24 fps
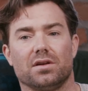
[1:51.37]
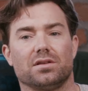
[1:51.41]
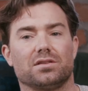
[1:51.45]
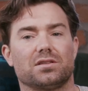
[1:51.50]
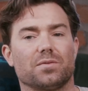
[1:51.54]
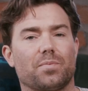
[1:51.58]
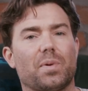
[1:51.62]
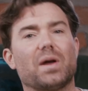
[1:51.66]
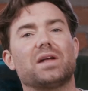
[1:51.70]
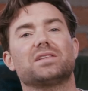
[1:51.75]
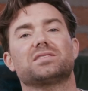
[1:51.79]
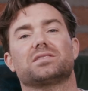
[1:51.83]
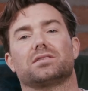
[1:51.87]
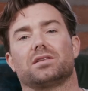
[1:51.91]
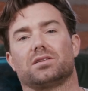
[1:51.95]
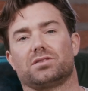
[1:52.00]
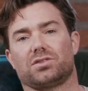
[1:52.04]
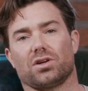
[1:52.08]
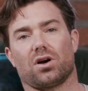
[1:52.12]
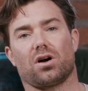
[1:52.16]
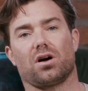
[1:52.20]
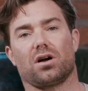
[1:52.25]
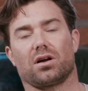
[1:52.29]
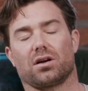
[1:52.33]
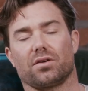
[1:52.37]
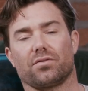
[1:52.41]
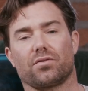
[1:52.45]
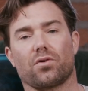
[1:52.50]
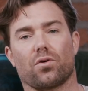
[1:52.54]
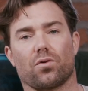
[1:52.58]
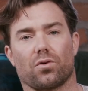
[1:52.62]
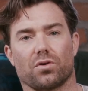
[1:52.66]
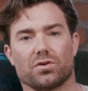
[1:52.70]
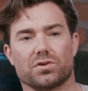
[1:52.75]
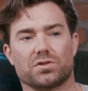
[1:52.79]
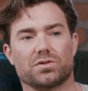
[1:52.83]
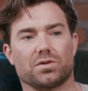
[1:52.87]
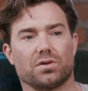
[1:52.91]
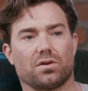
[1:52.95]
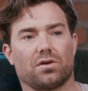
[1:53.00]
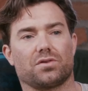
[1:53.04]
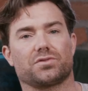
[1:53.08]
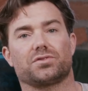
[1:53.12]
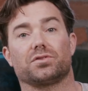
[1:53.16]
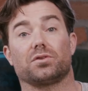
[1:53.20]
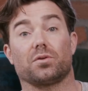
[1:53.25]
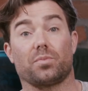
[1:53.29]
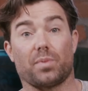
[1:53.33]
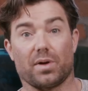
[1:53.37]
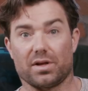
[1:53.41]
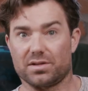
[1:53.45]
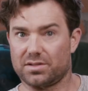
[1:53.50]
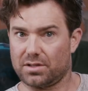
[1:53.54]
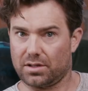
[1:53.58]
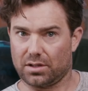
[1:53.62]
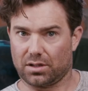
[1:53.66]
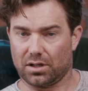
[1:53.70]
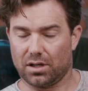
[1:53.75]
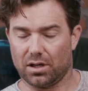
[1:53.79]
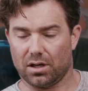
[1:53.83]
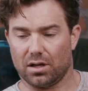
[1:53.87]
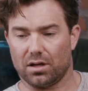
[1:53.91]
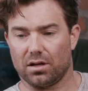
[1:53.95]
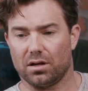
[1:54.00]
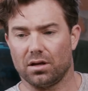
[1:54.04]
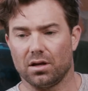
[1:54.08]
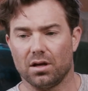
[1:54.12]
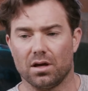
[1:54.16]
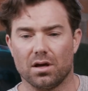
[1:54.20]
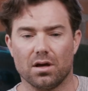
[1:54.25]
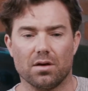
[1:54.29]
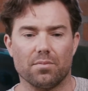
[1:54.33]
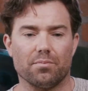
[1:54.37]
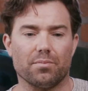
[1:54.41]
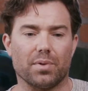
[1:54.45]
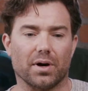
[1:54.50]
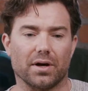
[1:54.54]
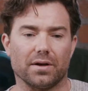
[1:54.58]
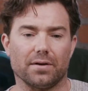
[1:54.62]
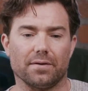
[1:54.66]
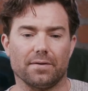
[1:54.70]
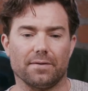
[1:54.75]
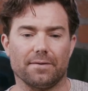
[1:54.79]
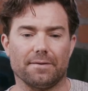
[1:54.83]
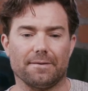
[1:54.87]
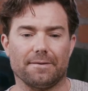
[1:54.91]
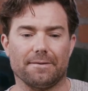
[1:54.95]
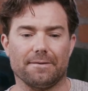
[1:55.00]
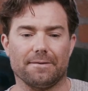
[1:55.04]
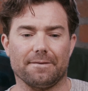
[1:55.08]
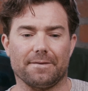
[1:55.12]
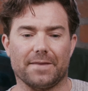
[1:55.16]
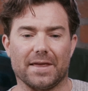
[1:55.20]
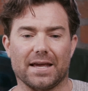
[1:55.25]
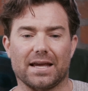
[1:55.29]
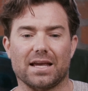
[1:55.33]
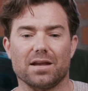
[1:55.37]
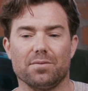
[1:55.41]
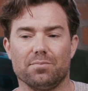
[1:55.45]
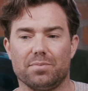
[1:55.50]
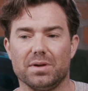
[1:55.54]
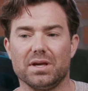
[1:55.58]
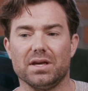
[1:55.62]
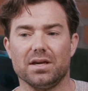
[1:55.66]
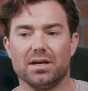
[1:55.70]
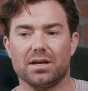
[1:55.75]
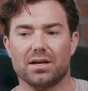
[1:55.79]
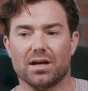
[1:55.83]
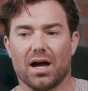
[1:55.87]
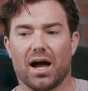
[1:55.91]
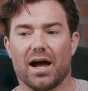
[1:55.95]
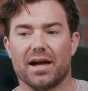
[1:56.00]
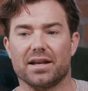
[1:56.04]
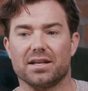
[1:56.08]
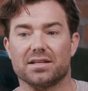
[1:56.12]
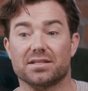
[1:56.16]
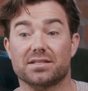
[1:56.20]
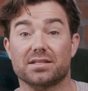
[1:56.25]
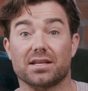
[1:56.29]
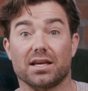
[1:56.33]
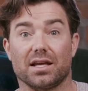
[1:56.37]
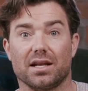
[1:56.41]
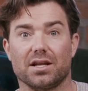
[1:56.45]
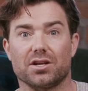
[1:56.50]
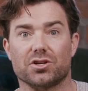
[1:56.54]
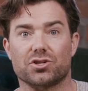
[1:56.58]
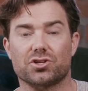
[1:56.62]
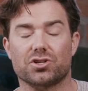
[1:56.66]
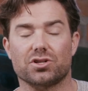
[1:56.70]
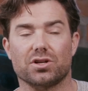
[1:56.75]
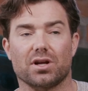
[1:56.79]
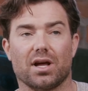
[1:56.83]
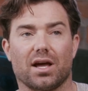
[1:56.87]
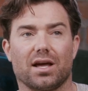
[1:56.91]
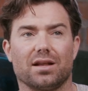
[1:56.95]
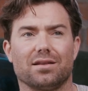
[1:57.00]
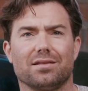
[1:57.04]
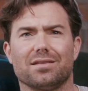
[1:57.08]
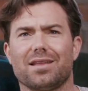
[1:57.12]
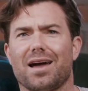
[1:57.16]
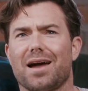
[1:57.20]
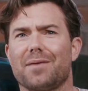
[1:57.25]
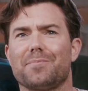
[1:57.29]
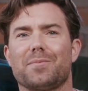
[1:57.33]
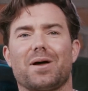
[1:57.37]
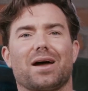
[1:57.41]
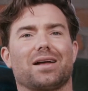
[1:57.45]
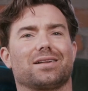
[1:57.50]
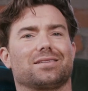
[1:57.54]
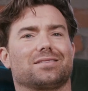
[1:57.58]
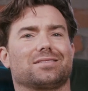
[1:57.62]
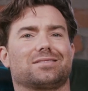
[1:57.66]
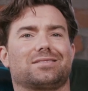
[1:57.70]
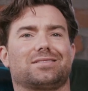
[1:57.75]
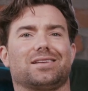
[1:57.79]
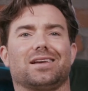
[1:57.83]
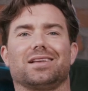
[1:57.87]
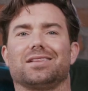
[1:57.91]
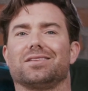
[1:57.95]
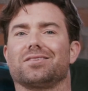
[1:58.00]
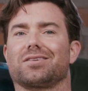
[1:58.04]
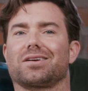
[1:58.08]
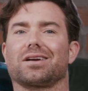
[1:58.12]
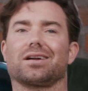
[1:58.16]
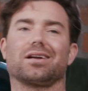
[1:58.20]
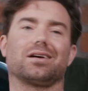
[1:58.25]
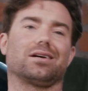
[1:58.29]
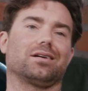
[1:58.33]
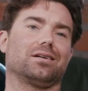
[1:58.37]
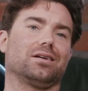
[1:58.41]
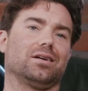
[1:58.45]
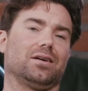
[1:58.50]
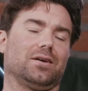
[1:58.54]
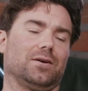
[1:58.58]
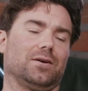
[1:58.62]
Depends on the dog, of course, and also depends on the kid, but they can be kind of skittish. And I'm not saying they're going to